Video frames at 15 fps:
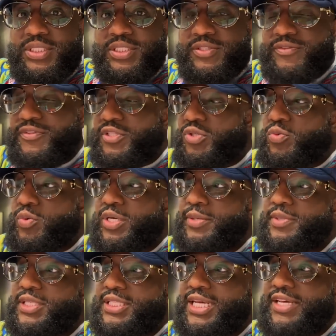For the
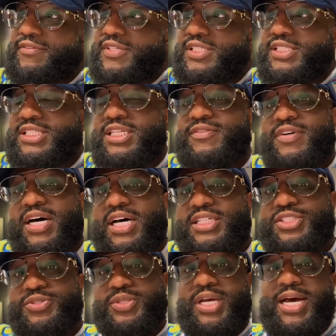women, they've
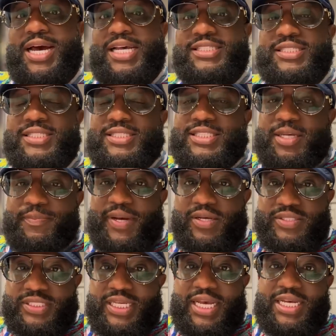incentivized you guys to step
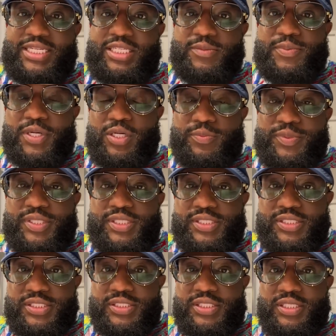outside of your
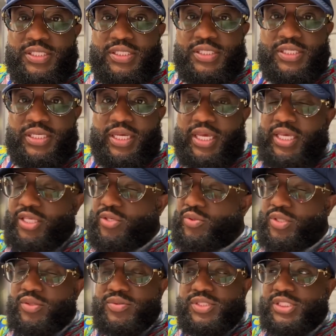purpose and you
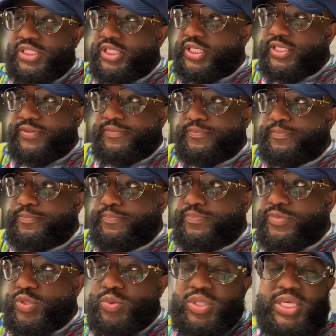don't see it.
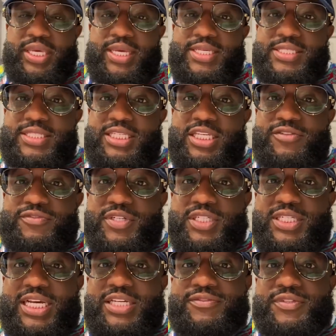You can't see it for the
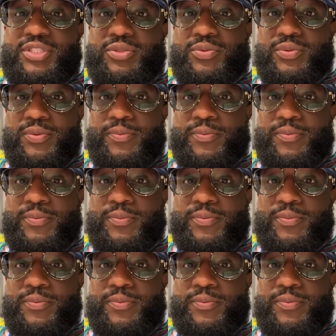life of you.